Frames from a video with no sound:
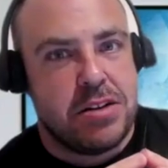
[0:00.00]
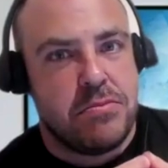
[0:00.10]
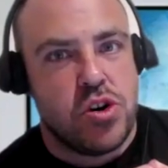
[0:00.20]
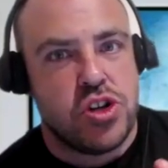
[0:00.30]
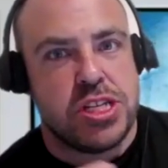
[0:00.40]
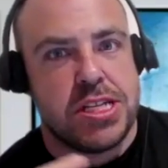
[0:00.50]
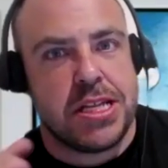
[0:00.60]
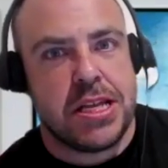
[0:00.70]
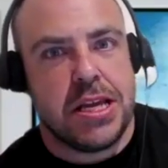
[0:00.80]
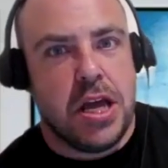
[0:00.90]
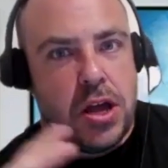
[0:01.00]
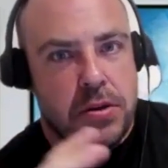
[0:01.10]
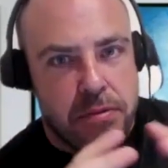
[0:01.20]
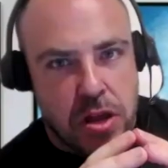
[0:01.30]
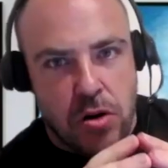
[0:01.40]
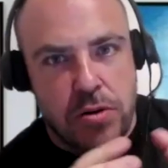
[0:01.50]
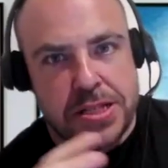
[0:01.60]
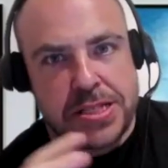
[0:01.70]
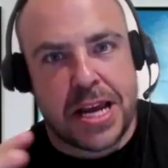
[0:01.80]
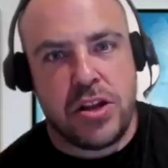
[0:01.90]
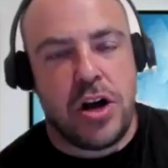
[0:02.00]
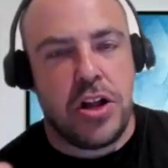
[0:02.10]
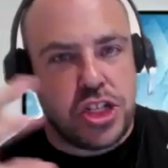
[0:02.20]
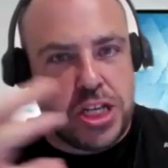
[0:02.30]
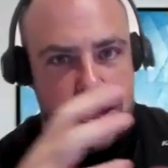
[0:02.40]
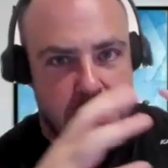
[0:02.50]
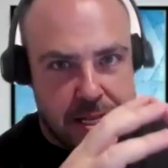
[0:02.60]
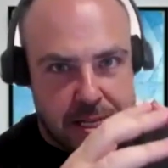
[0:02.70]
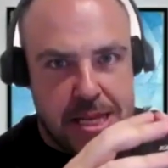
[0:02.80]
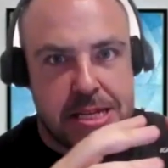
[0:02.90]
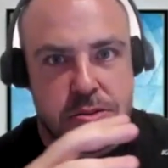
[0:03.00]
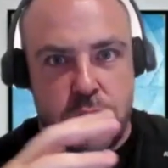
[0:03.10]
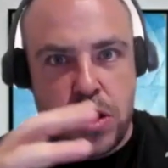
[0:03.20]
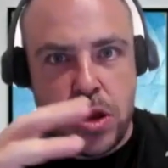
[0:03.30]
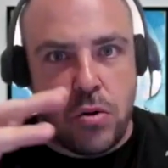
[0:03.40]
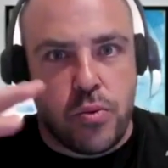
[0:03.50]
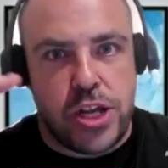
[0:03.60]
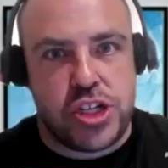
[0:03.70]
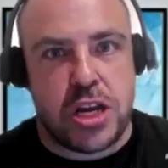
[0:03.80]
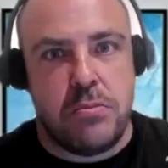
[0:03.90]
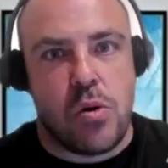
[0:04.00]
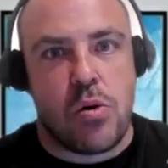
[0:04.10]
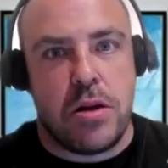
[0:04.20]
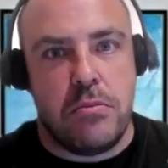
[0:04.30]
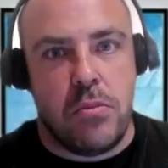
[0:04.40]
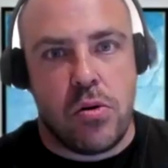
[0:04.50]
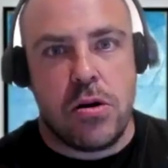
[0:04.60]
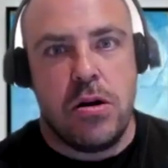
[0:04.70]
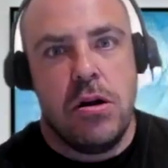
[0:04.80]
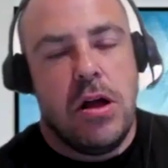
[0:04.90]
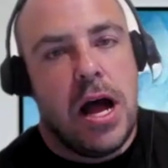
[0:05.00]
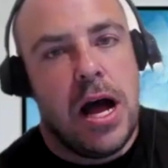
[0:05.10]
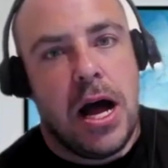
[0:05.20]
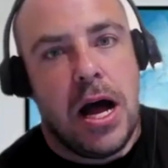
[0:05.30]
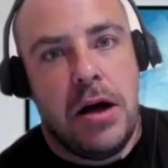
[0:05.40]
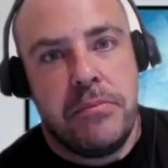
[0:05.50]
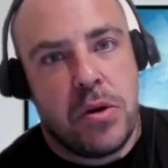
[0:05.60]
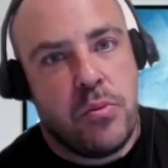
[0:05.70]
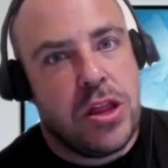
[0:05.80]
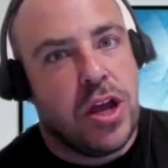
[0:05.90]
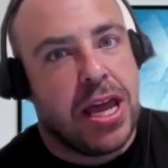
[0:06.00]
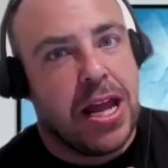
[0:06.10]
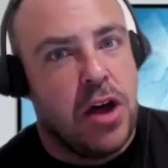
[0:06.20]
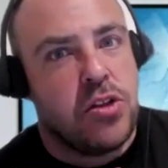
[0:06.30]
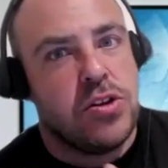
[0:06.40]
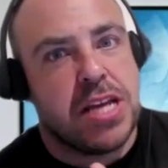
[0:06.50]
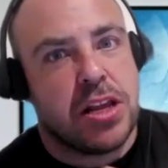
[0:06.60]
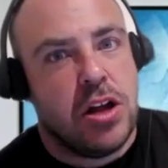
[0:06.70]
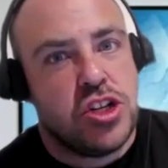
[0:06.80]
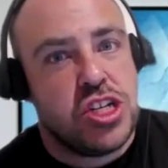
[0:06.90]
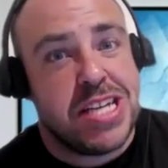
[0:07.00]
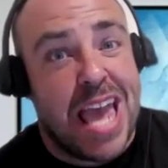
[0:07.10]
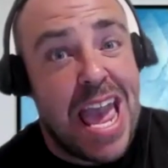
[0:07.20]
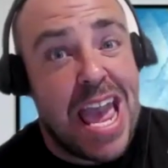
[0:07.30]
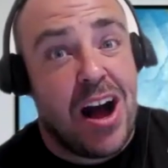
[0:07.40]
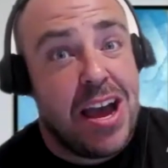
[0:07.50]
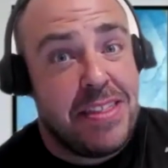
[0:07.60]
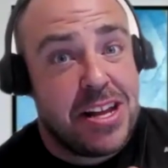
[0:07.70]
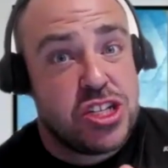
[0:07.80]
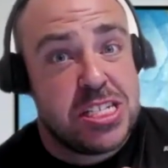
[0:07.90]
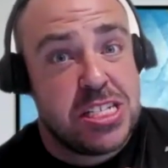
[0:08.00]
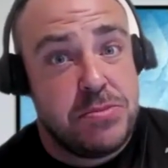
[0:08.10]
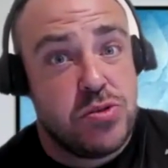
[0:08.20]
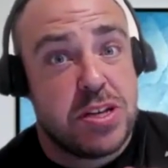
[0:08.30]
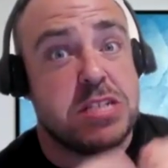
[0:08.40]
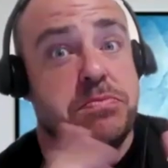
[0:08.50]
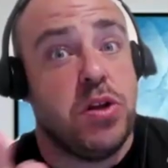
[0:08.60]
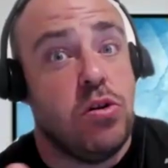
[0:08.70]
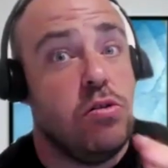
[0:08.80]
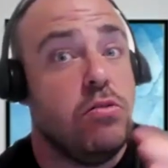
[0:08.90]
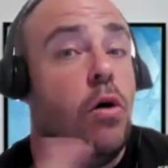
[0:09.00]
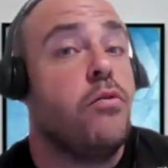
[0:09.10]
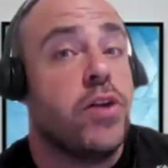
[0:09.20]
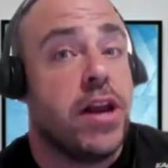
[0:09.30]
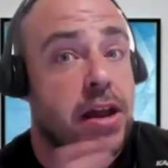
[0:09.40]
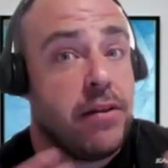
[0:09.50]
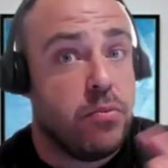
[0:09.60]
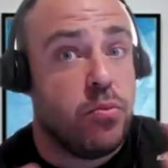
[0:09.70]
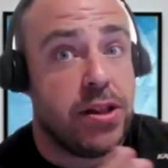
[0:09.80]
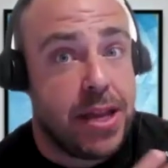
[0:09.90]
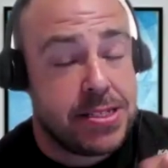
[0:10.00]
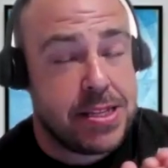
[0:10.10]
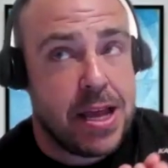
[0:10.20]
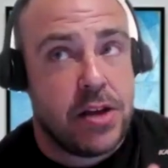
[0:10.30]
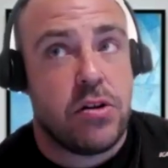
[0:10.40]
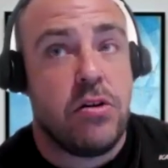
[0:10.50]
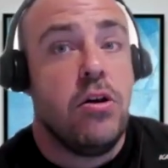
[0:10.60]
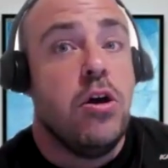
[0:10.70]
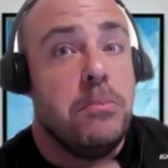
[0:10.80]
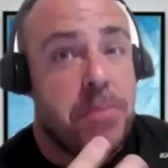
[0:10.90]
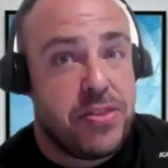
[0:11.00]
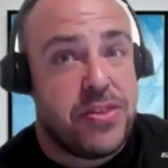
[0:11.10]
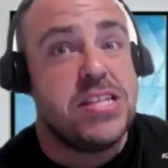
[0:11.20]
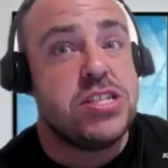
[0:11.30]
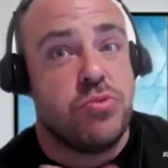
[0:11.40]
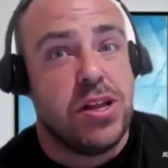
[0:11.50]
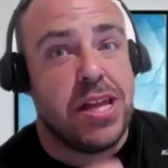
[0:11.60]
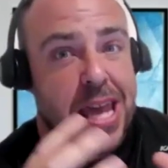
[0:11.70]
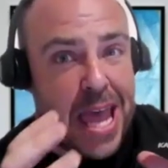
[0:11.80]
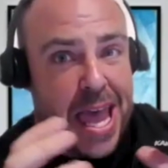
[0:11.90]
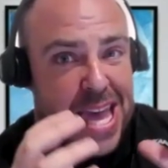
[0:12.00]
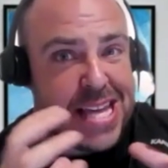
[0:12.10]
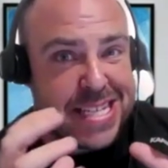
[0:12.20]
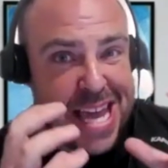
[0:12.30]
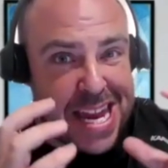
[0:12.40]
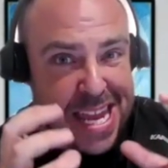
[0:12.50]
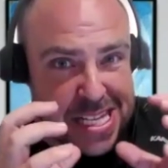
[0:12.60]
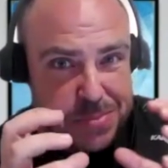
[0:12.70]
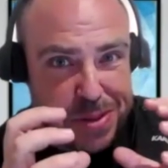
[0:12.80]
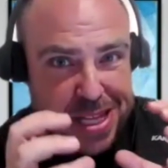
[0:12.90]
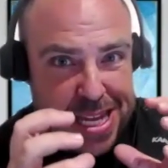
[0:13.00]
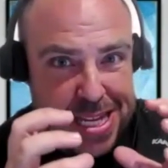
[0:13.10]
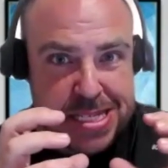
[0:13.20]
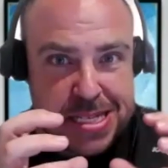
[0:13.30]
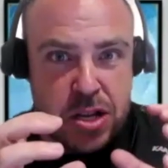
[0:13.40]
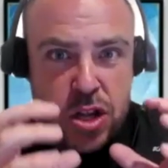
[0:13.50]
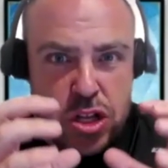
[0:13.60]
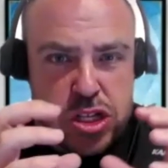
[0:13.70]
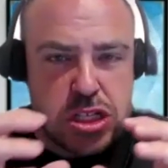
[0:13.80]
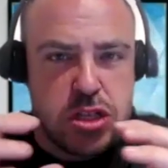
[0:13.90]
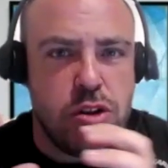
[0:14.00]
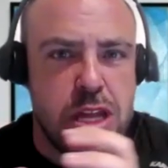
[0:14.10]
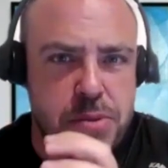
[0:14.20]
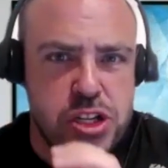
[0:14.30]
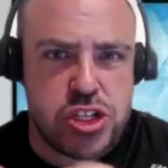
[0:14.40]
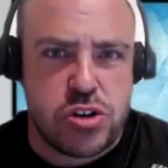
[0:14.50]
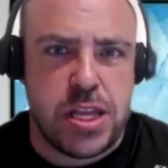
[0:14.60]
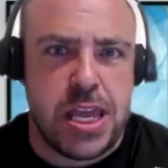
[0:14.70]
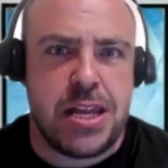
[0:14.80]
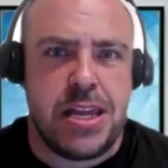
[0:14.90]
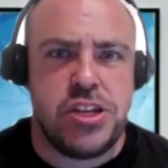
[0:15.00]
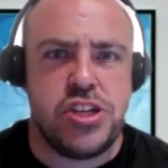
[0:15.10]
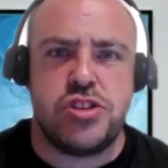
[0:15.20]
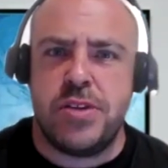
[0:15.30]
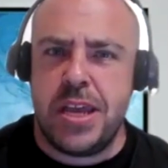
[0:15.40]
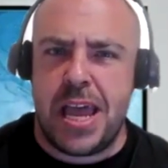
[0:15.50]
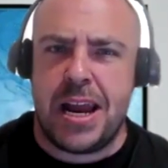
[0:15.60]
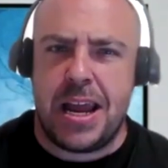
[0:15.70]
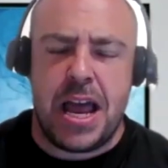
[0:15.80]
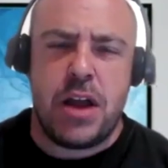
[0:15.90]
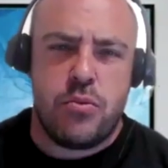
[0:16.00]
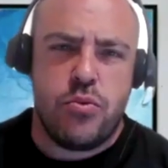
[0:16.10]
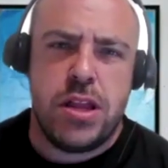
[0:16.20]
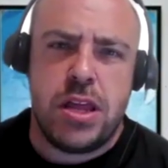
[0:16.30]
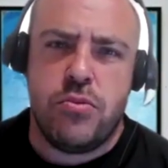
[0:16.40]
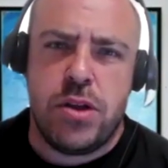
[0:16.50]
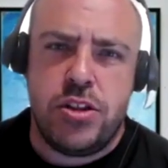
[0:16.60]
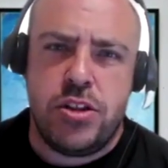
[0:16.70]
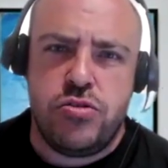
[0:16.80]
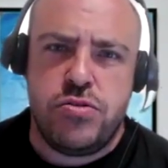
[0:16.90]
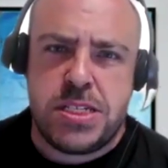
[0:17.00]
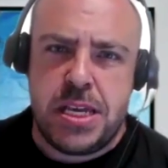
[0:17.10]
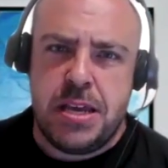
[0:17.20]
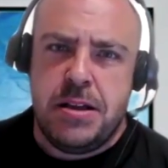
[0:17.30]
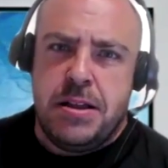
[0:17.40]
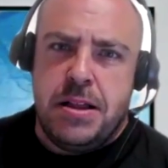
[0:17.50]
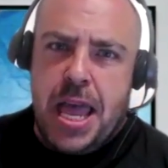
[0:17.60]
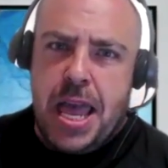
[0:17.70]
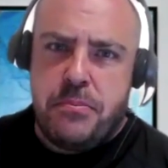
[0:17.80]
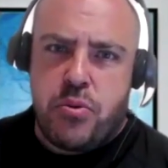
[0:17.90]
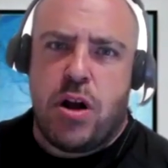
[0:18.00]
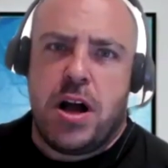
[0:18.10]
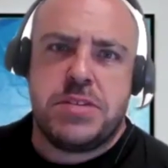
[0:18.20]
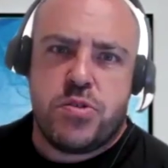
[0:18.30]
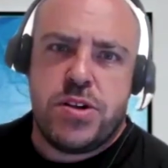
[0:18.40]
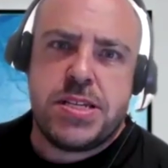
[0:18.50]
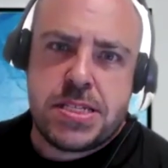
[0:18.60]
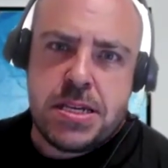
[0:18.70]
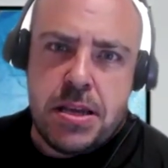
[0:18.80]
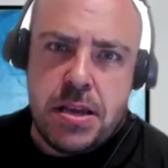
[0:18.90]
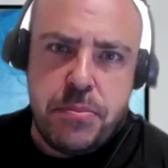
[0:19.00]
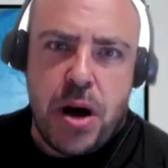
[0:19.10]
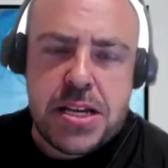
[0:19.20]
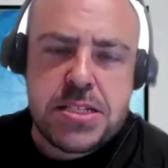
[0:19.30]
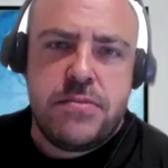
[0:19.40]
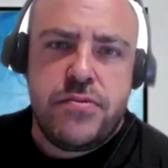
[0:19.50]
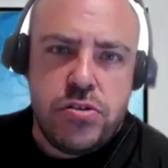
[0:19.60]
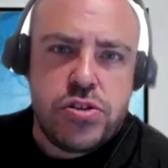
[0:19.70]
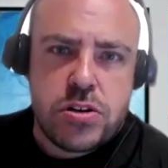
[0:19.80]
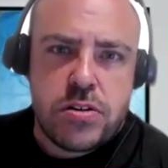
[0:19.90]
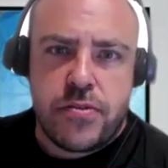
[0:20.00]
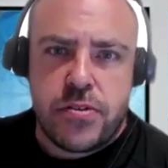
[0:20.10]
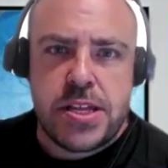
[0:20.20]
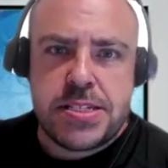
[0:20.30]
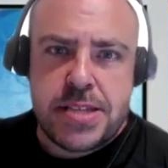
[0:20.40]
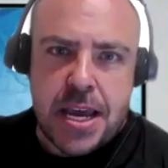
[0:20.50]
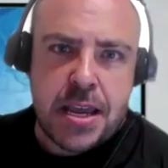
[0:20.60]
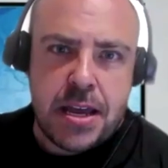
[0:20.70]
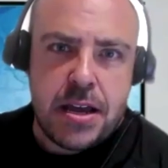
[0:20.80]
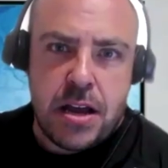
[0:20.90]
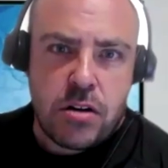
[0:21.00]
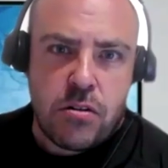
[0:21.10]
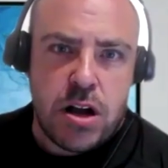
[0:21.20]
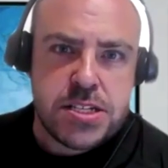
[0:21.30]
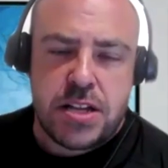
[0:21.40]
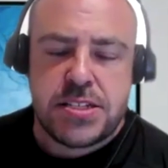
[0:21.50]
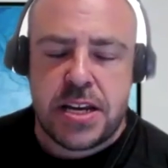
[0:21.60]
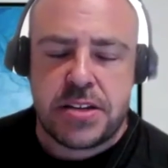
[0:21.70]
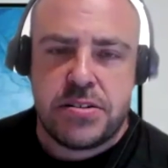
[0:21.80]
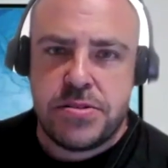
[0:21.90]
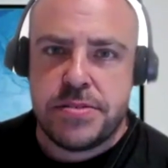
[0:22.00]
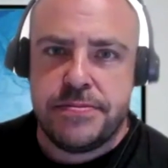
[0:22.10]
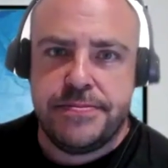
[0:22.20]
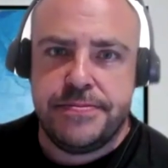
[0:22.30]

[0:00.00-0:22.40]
emerging you know technology that is you know reaching more and more um, and we look at other technologies like ai that just seem to explode overnight from one day to the other but this really is getting its place slowly but surely in industry and i, I really really do see a prosperous positive future for this tech uh, across all sectors